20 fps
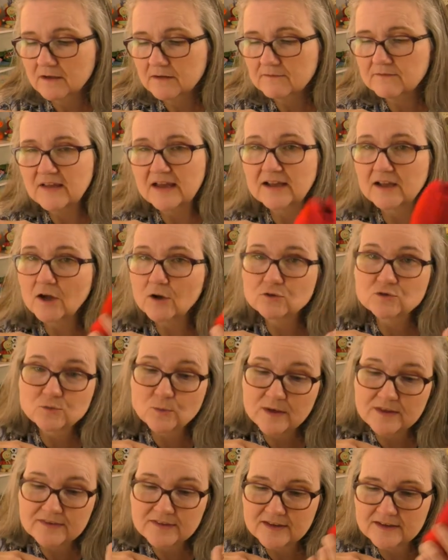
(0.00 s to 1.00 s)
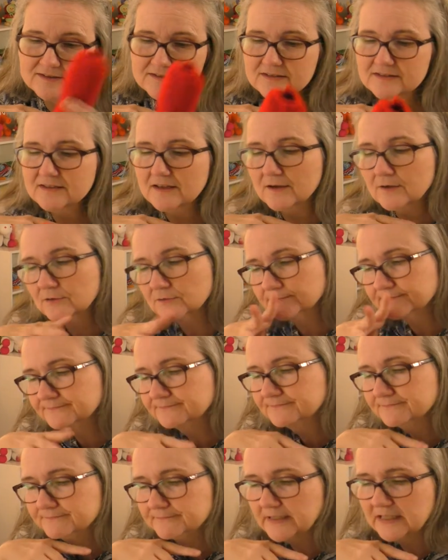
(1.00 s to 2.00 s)
that goes with it. So
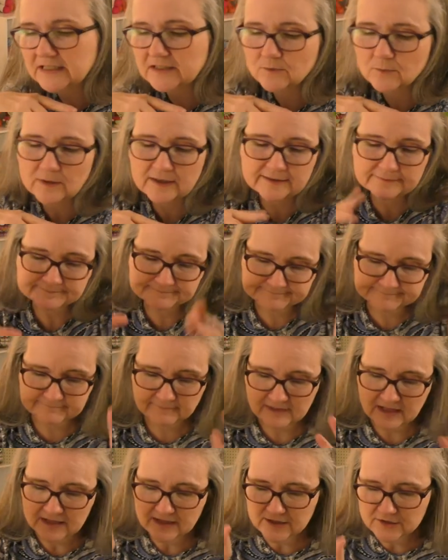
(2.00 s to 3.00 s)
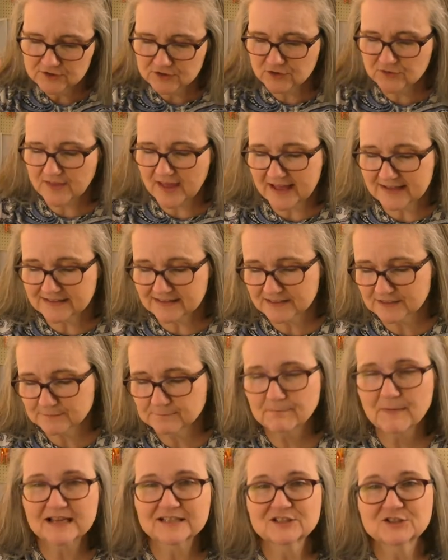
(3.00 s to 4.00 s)
anyway. So that's
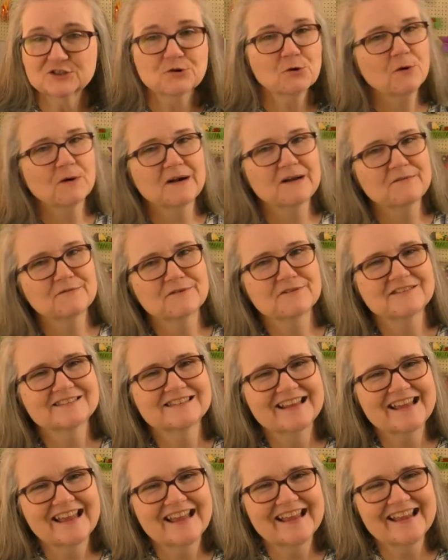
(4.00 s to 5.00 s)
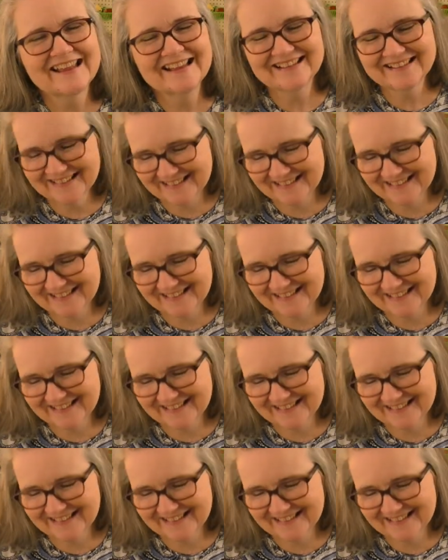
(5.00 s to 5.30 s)
my story for the day.